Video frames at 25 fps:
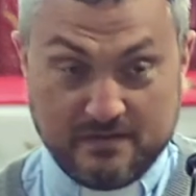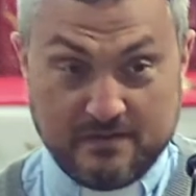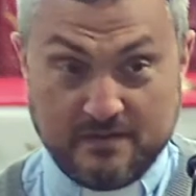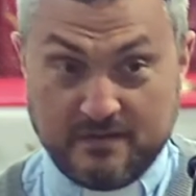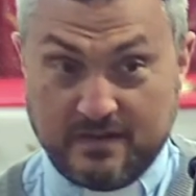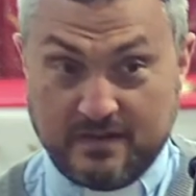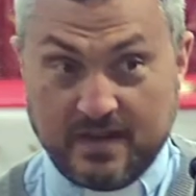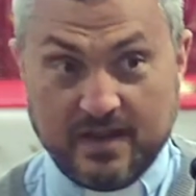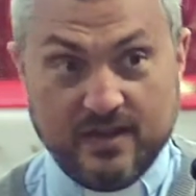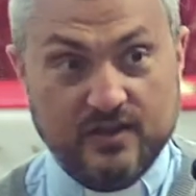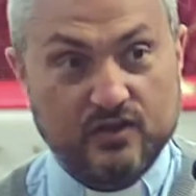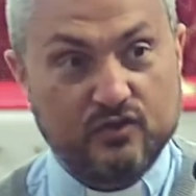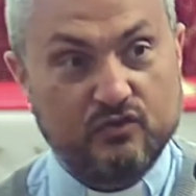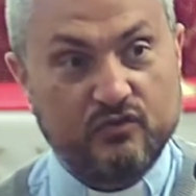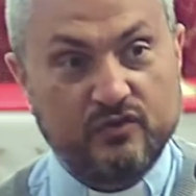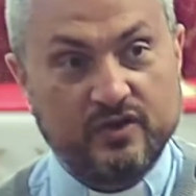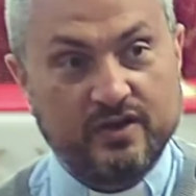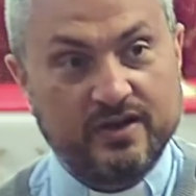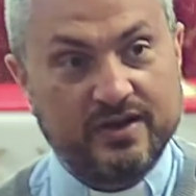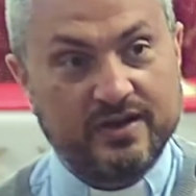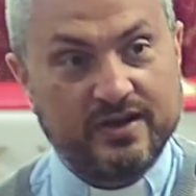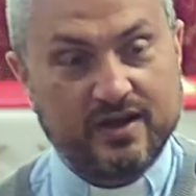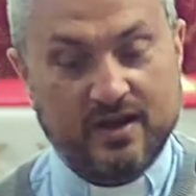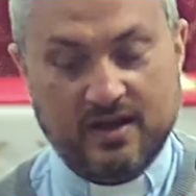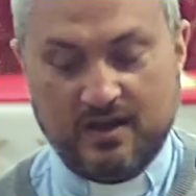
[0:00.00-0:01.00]
Today, you
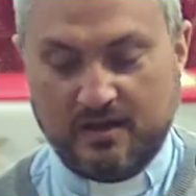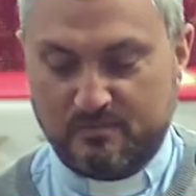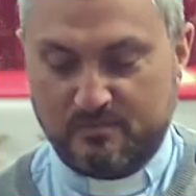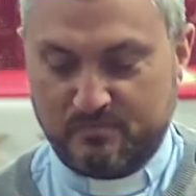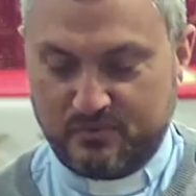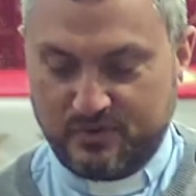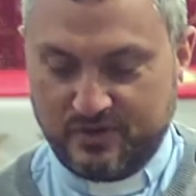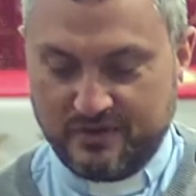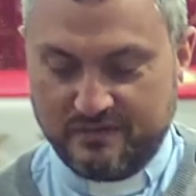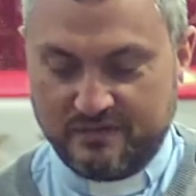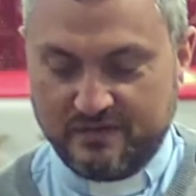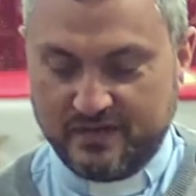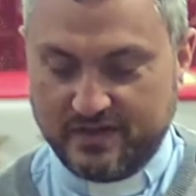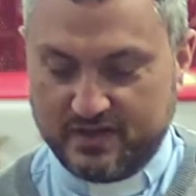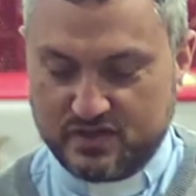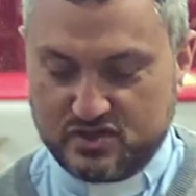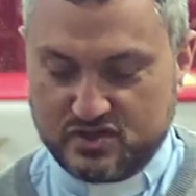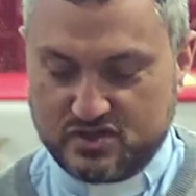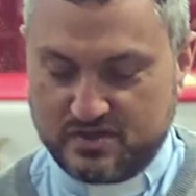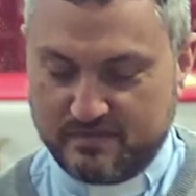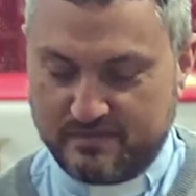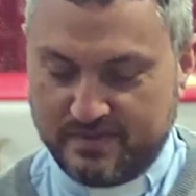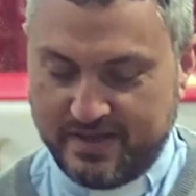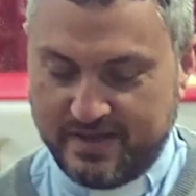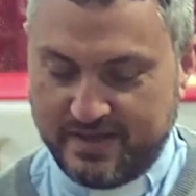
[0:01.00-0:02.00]
really are privileged
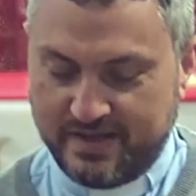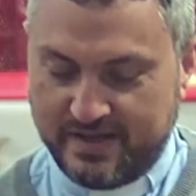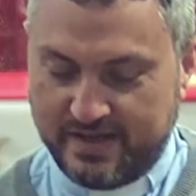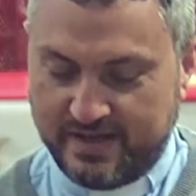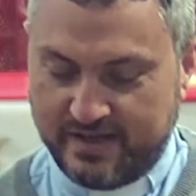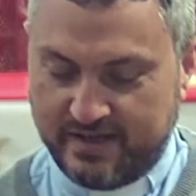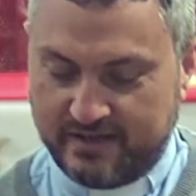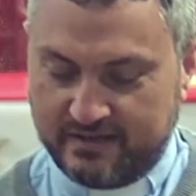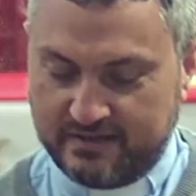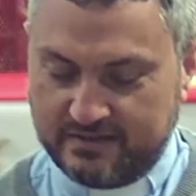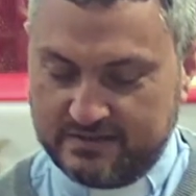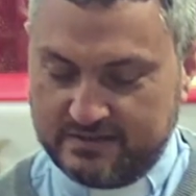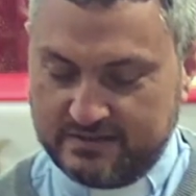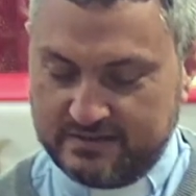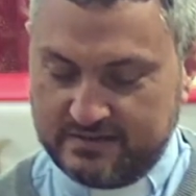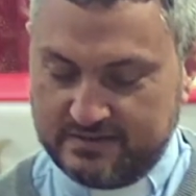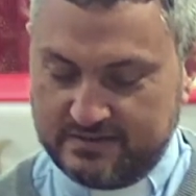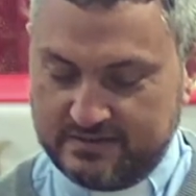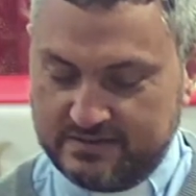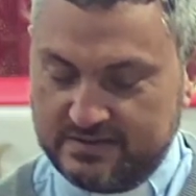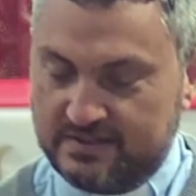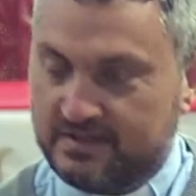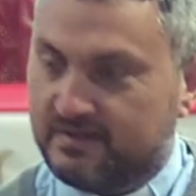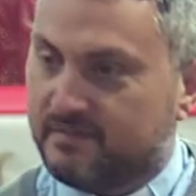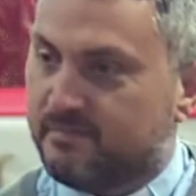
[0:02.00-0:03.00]
to be here
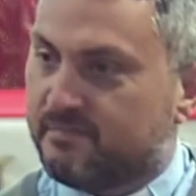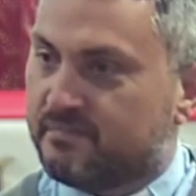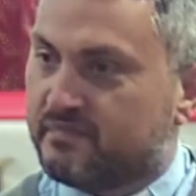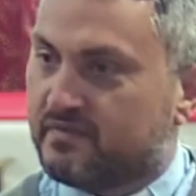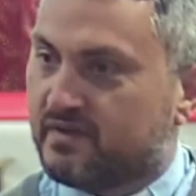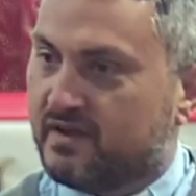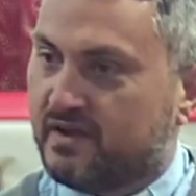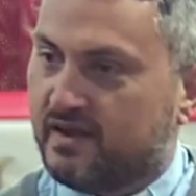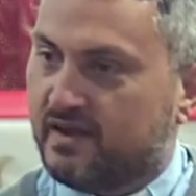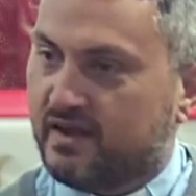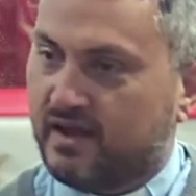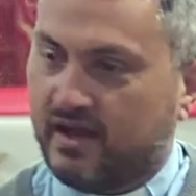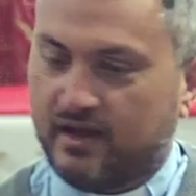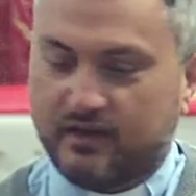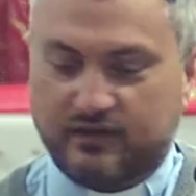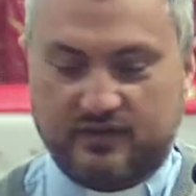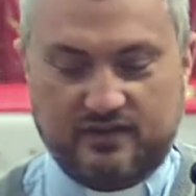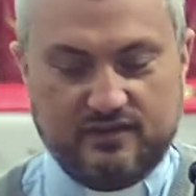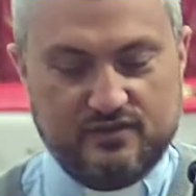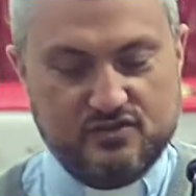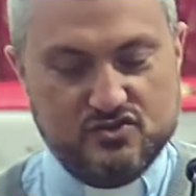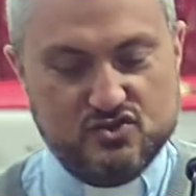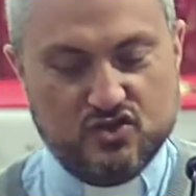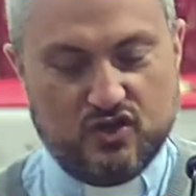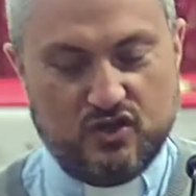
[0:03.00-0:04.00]
at
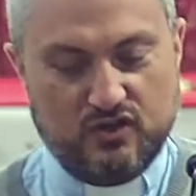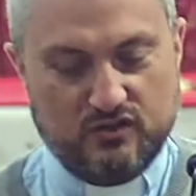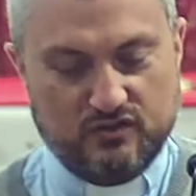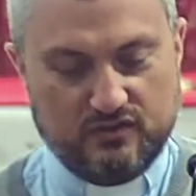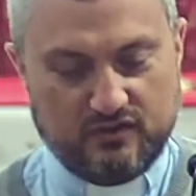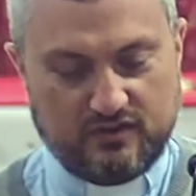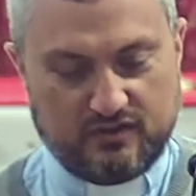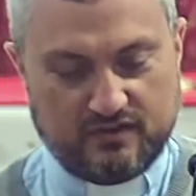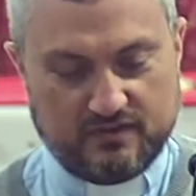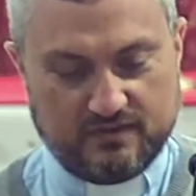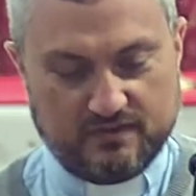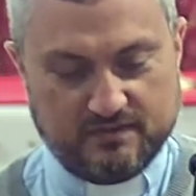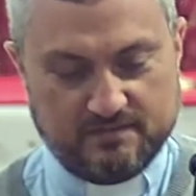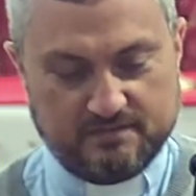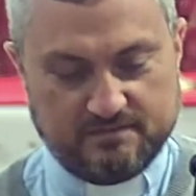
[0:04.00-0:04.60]
St. John's.